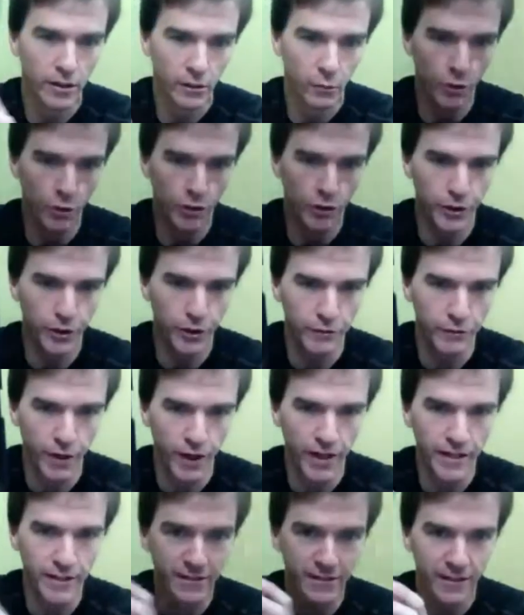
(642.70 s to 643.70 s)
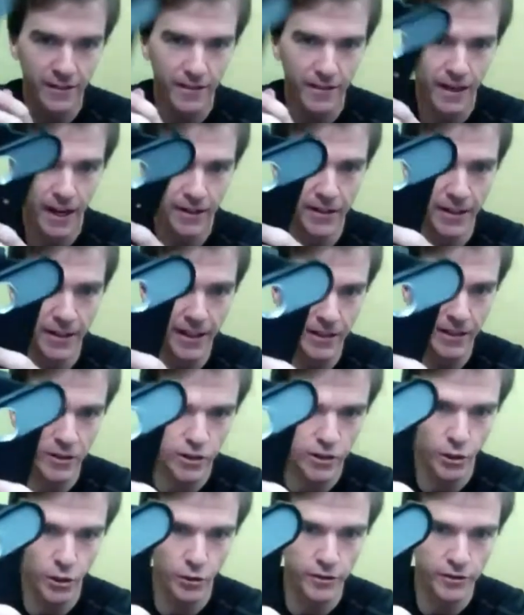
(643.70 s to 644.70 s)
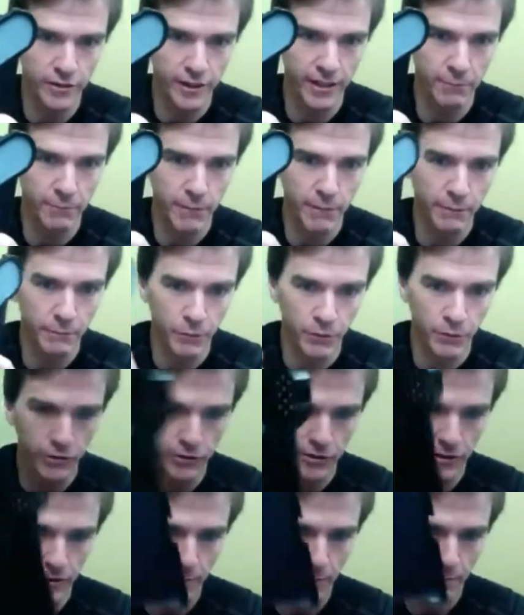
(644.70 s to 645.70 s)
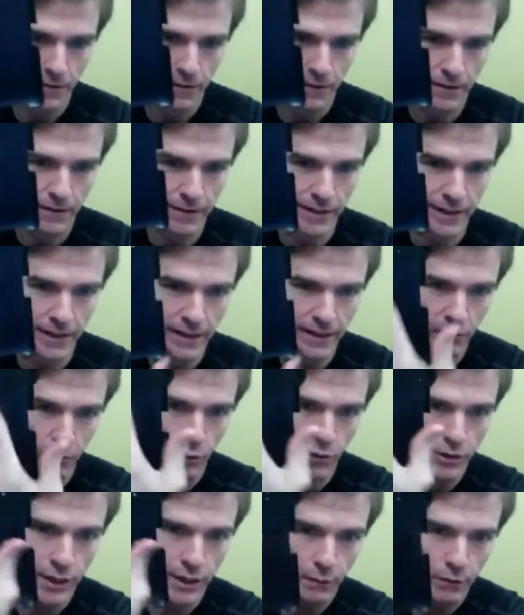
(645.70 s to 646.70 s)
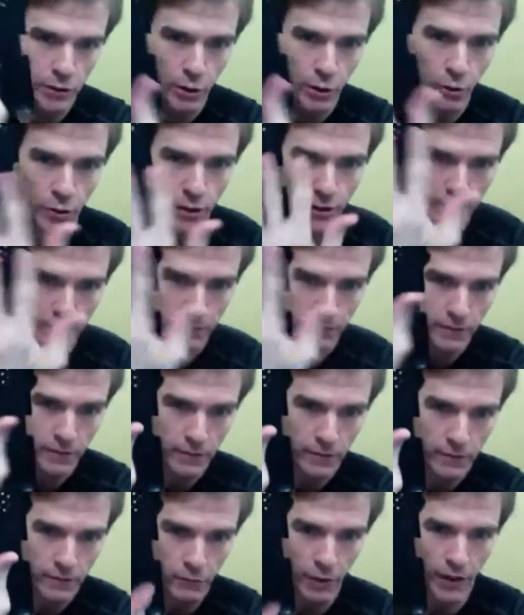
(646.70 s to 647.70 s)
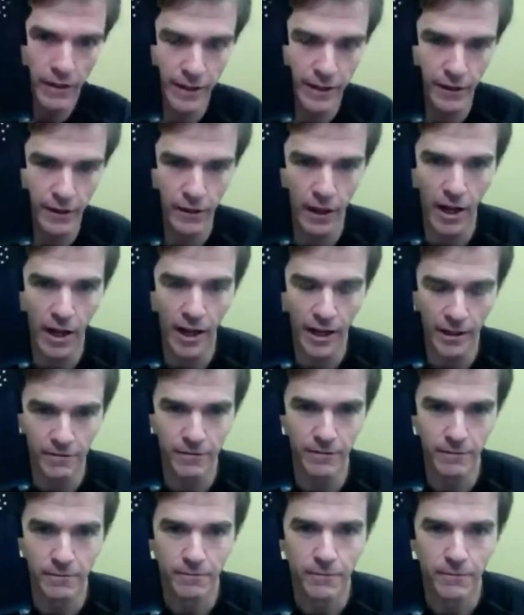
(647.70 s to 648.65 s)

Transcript: with their device, and then they could show the team members what they were doing right there live.